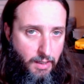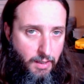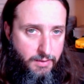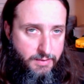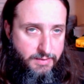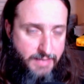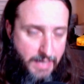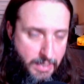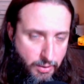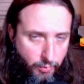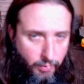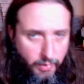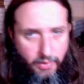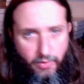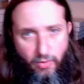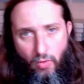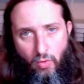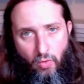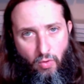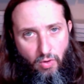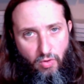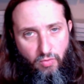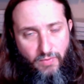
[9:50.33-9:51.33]
sacred
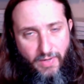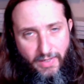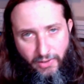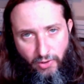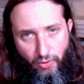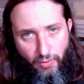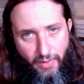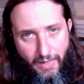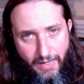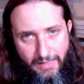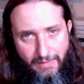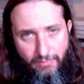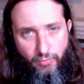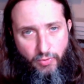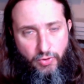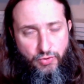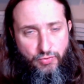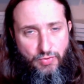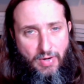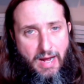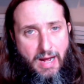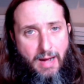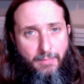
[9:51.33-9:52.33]
or regular item would
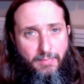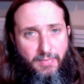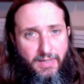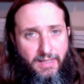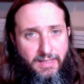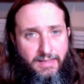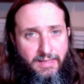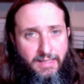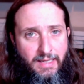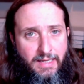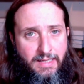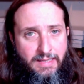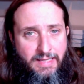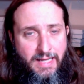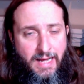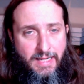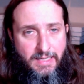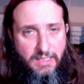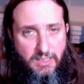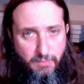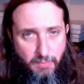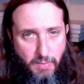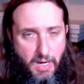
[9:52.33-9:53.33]
drop in
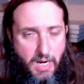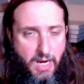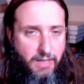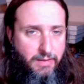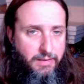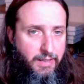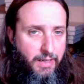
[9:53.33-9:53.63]
that spot,